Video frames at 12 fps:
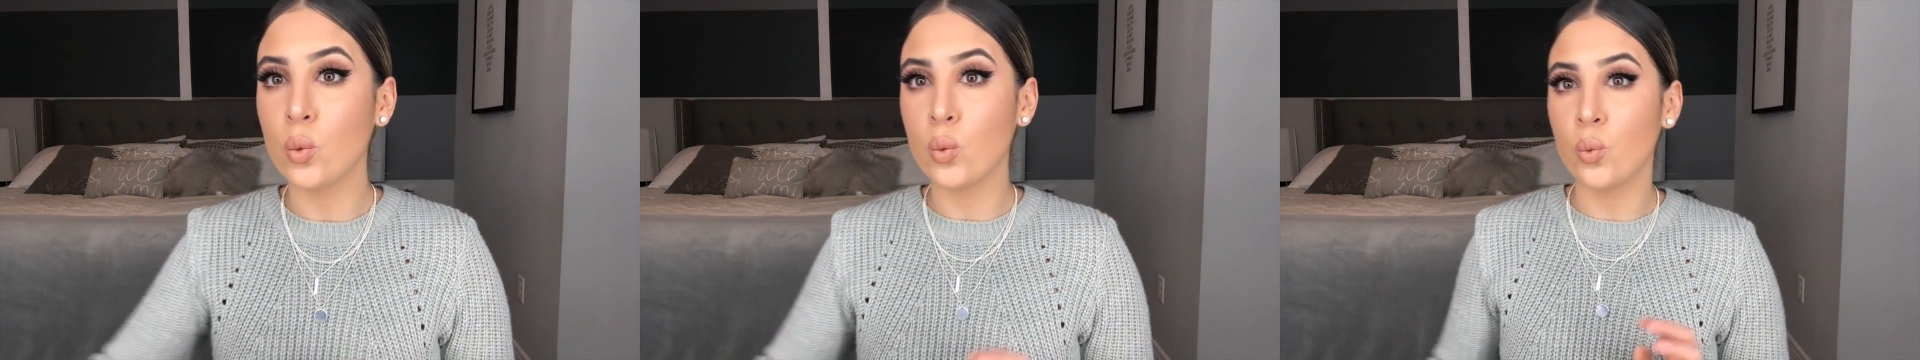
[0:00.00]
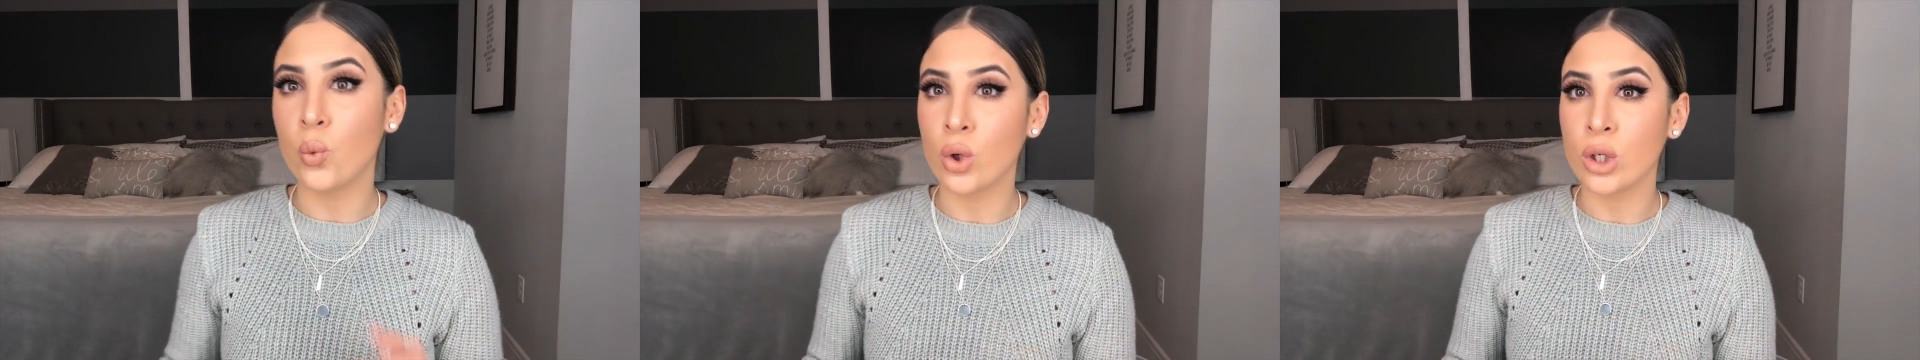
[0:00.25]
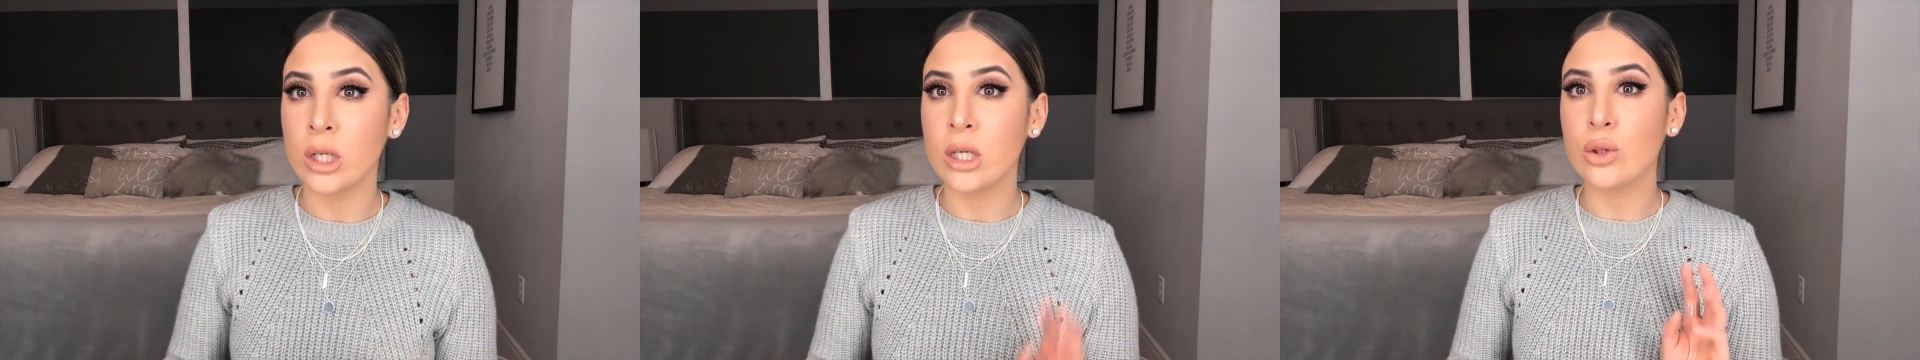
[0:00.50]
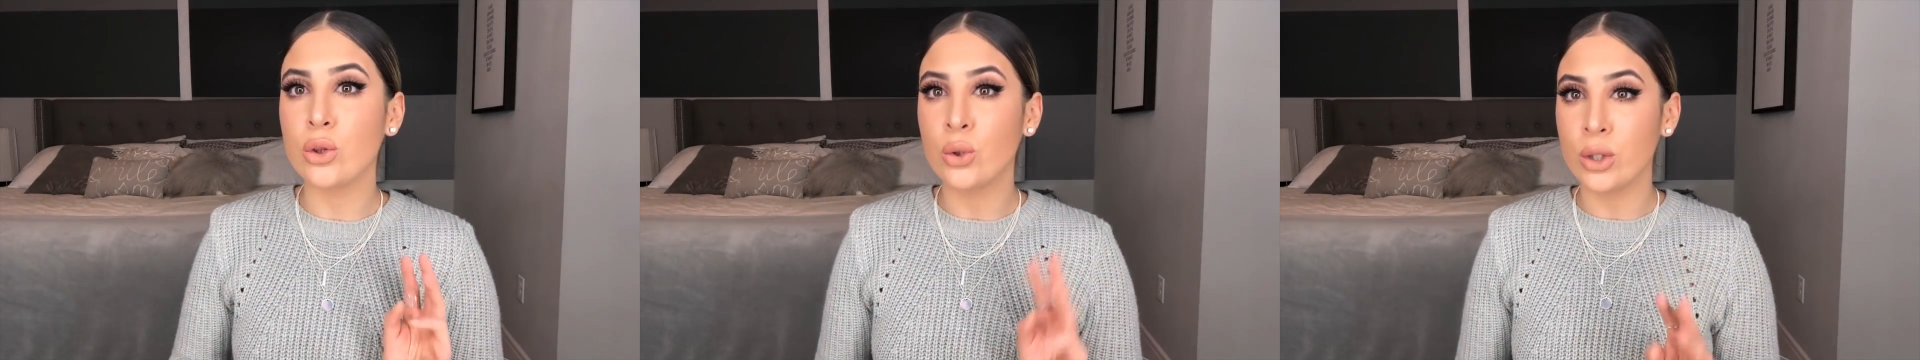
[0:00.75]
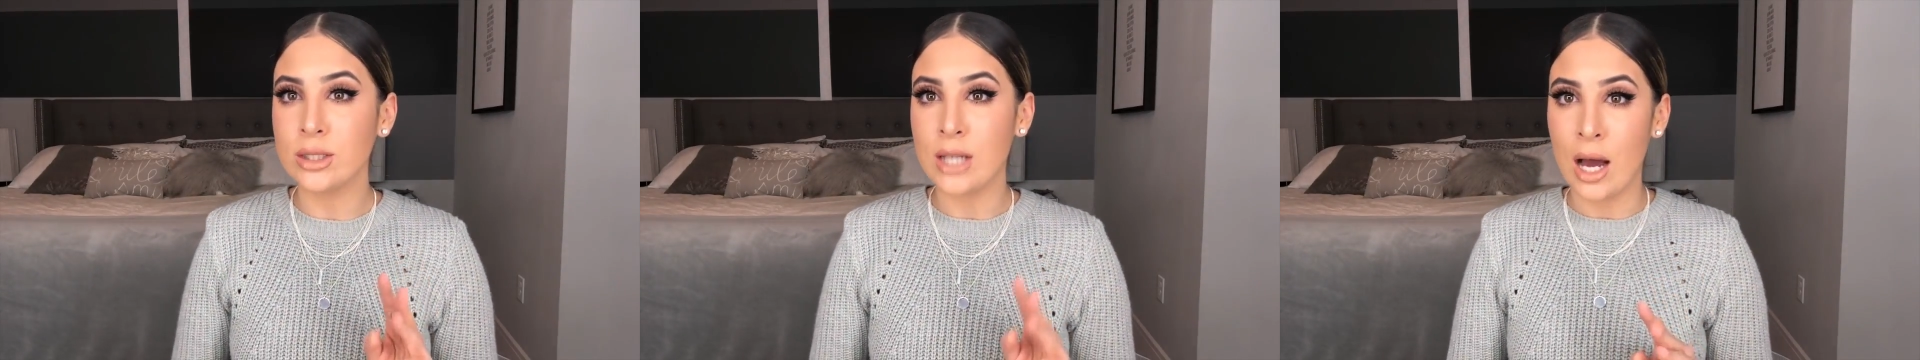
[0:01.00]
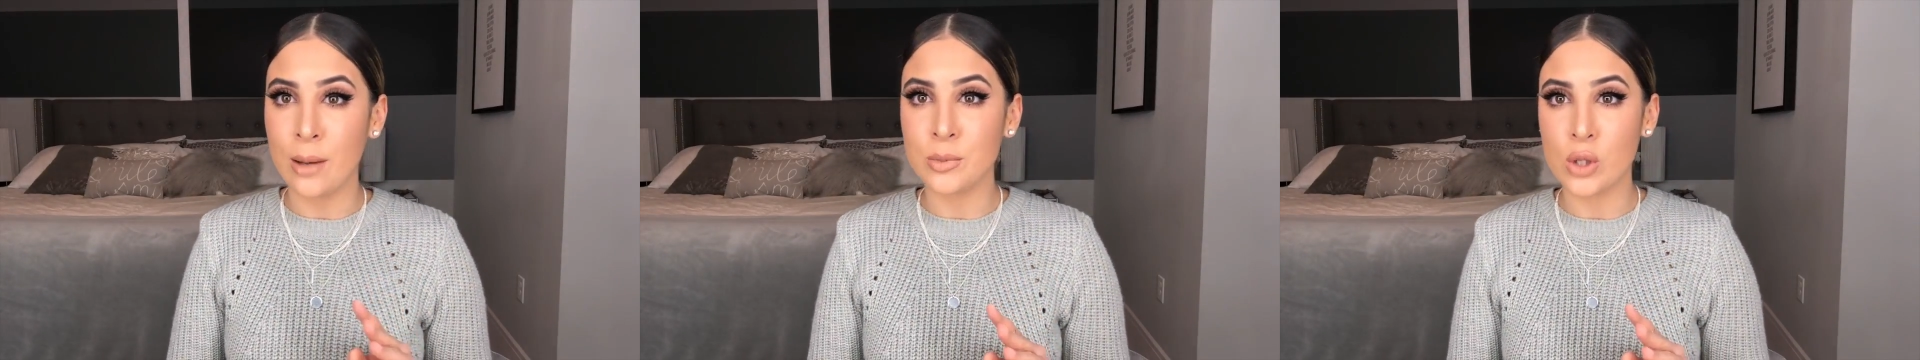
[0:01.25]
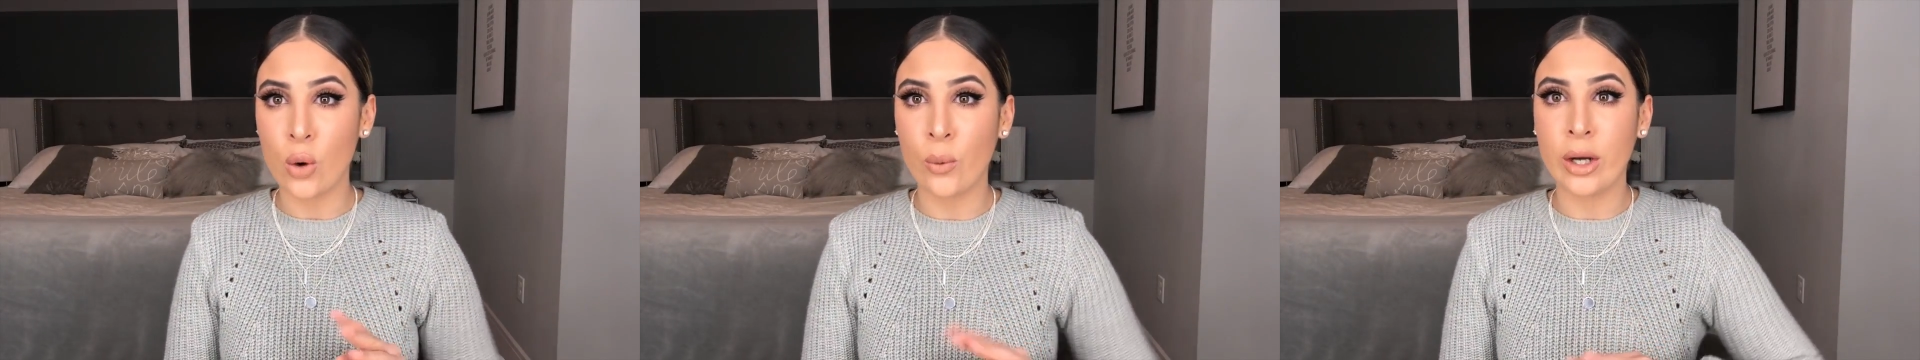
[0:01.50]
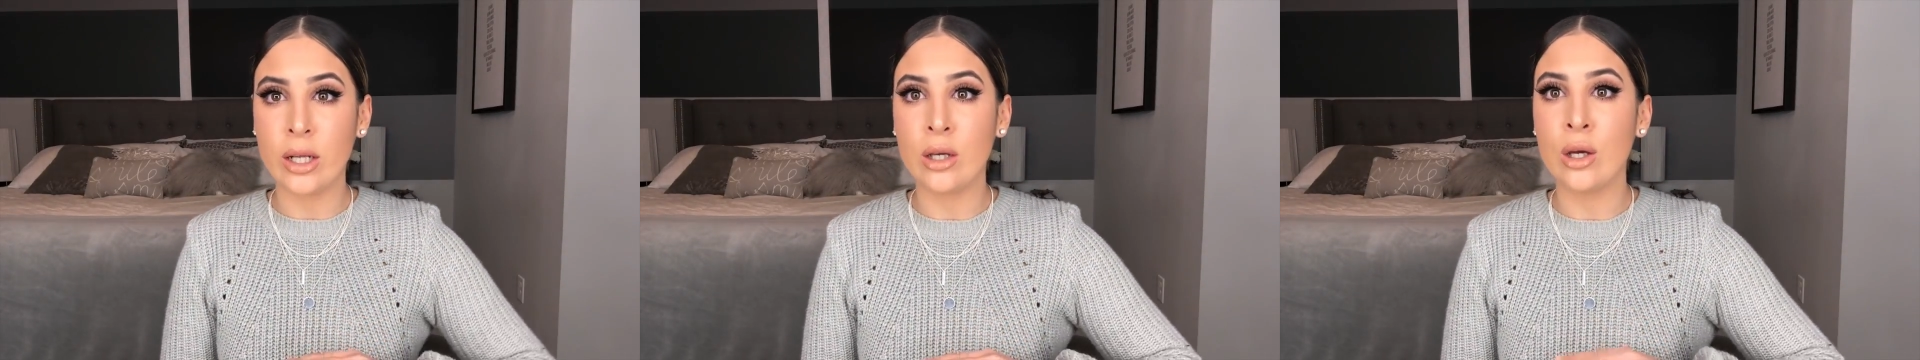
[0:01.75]
worn it 3 times
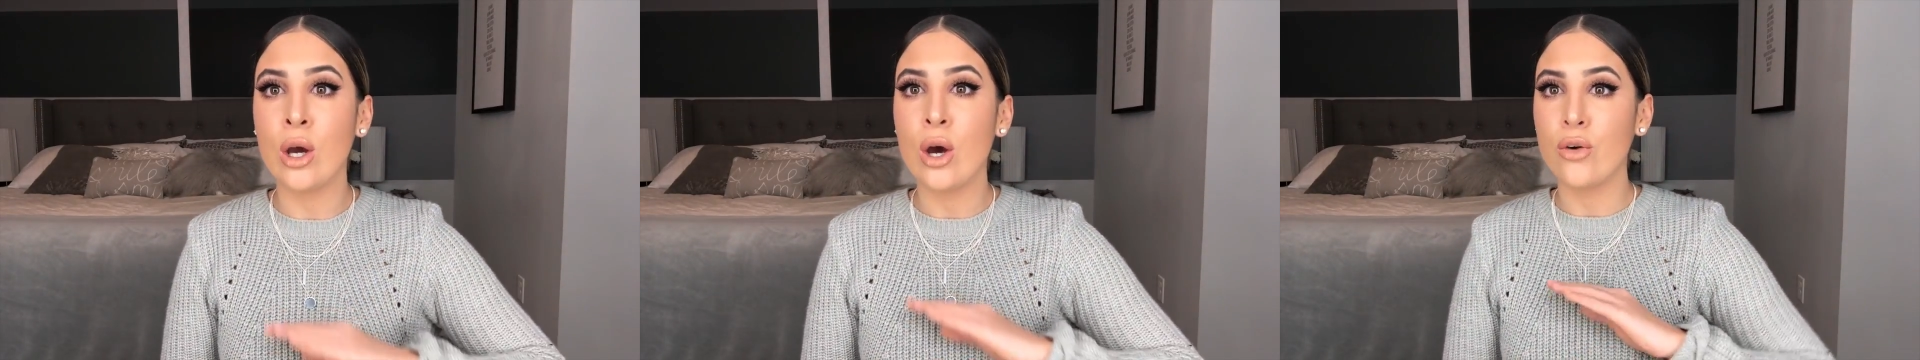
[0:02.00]
already,